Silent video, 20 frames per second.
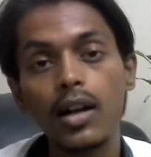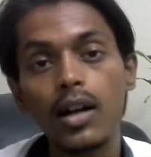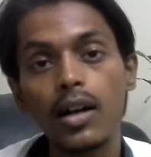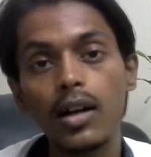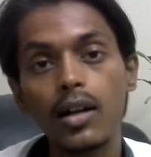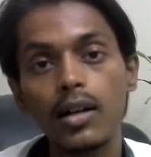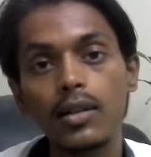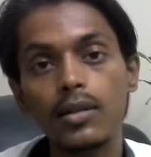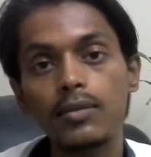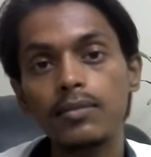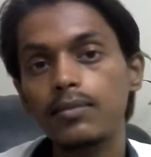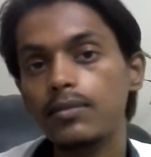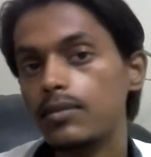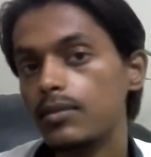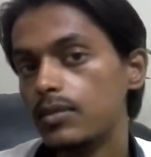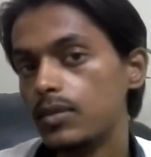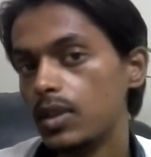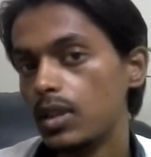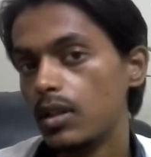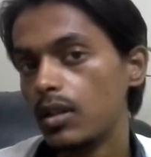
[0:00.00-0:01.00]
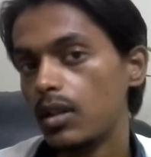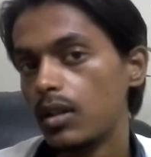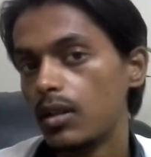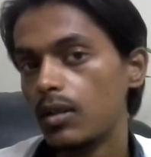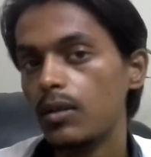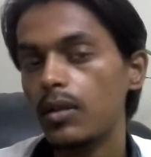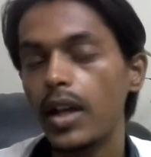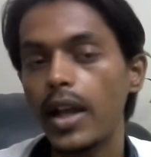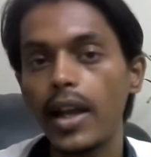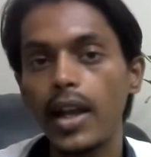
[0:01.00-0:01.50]

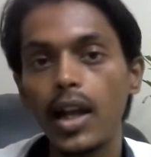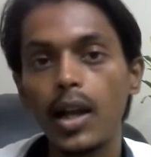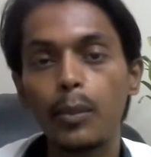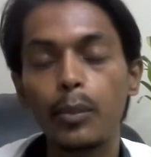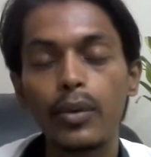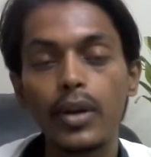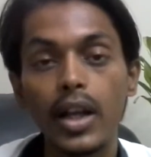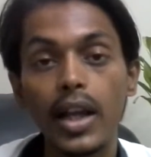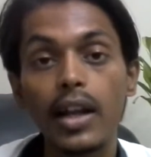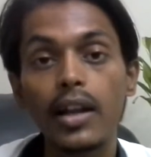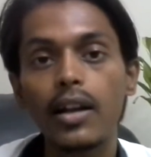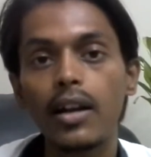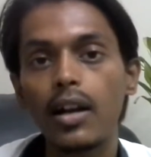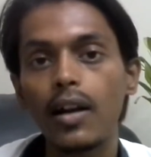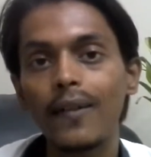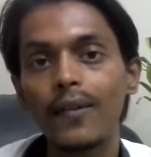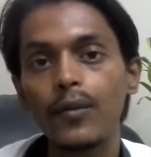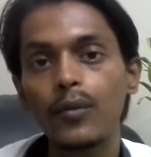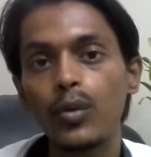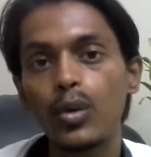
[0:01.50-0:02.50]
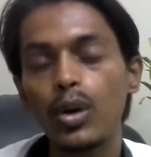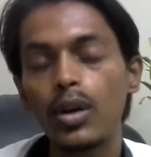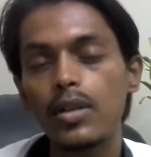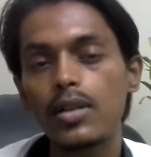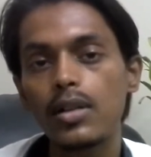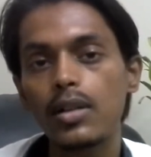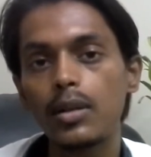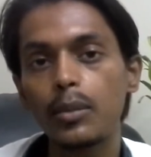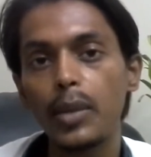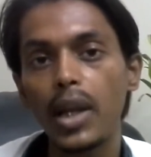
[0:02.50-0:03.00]
The aircraft
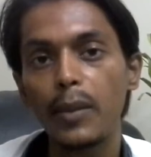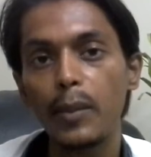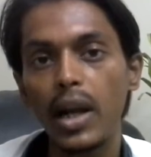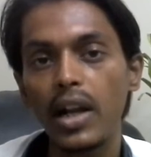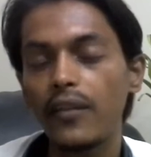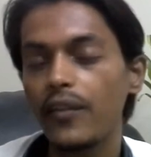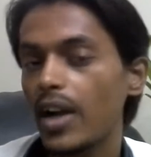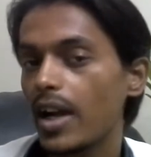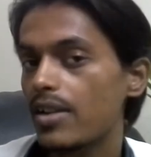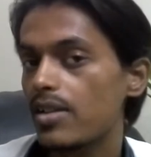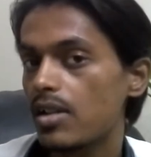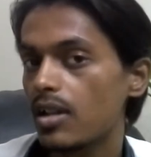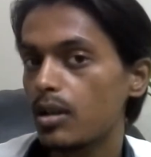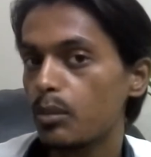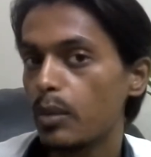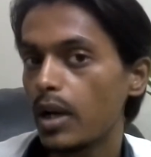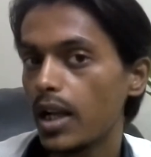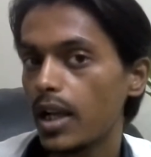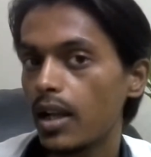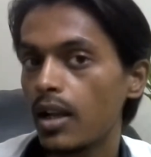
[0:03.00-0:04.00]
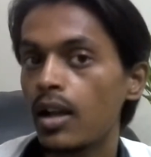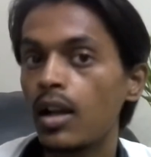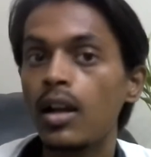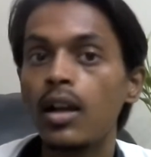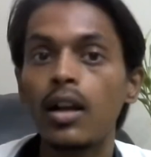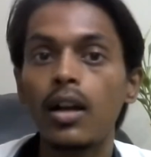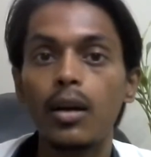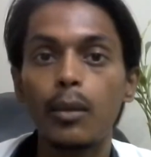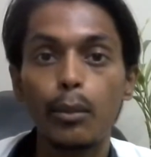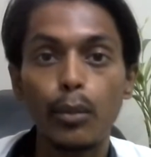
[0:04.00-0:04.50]
was being manufactured by
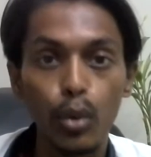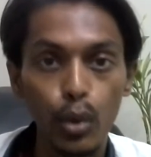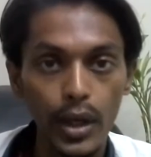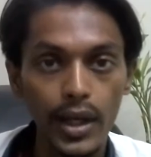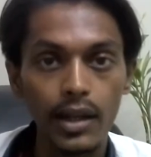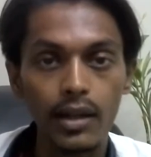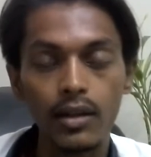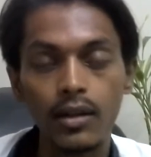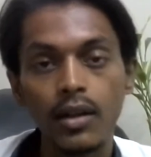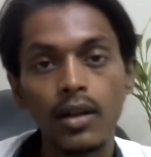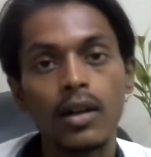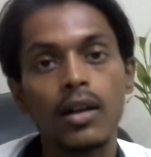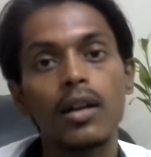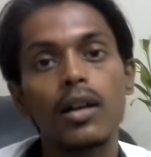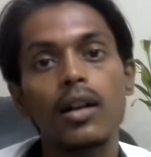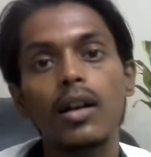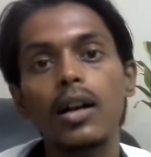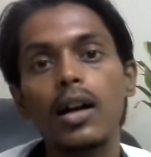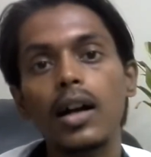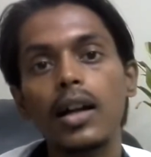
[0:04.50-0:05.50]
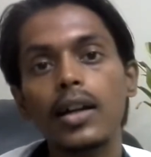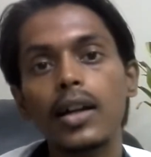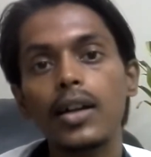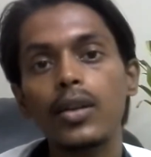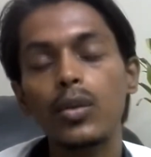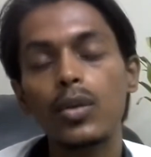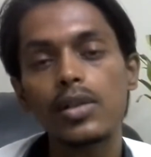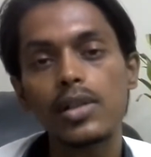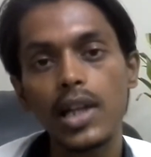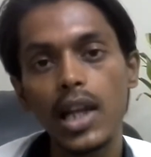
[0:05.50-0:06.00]
Boeing, and
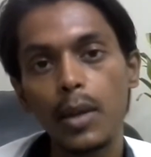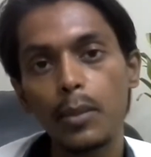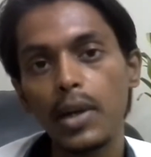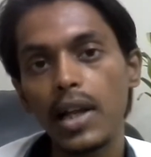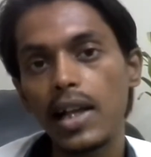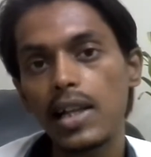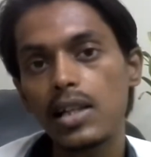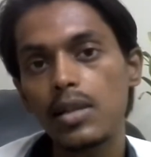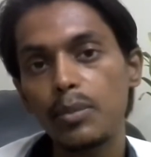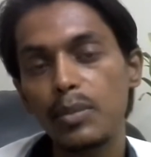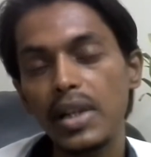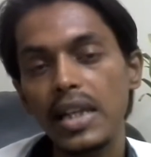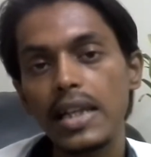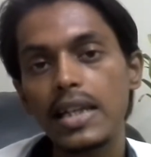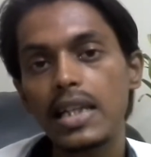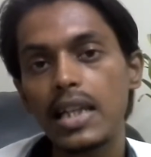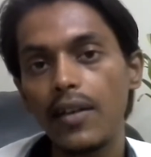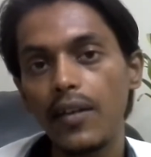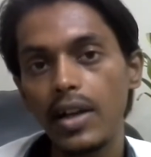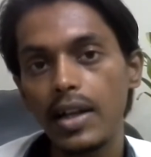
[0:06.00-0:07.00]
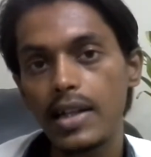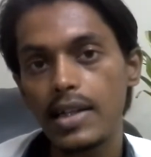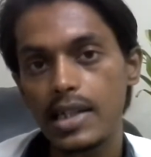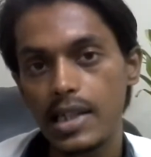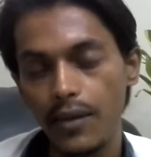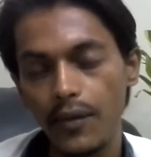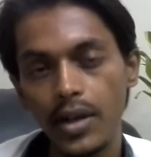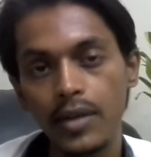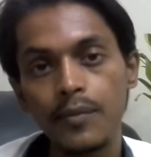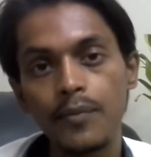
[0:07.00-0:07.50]
it was named as
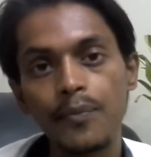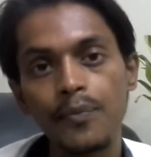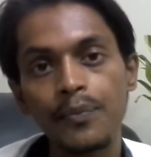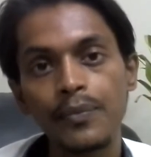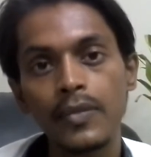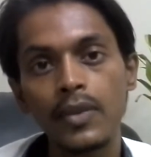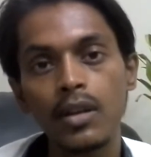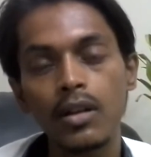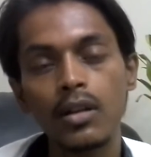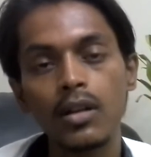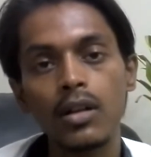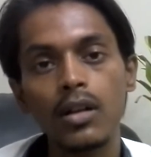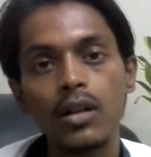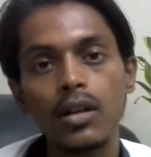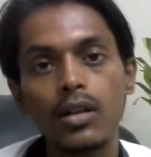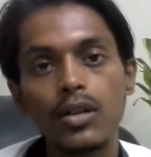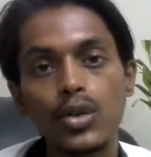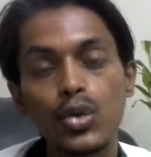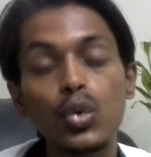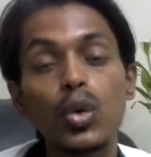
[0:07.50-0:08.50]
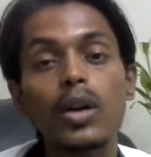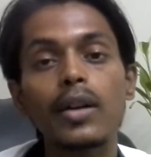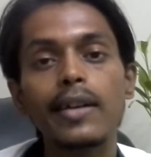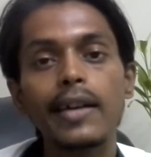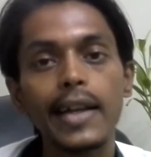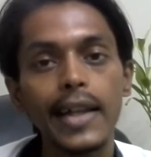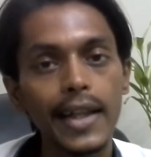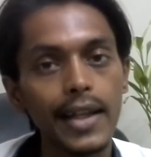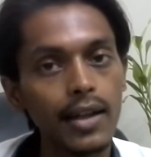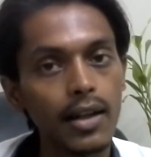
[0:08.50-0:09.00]

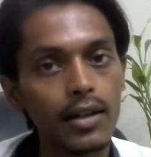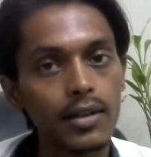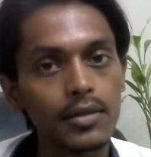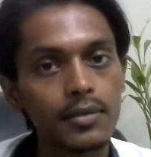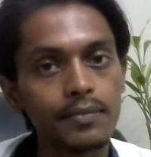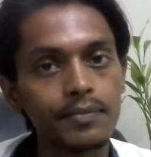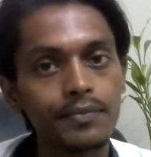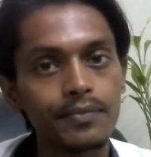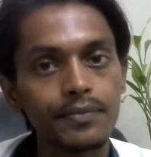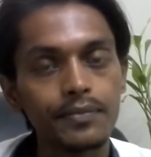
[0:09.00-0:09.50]
V77-200ER,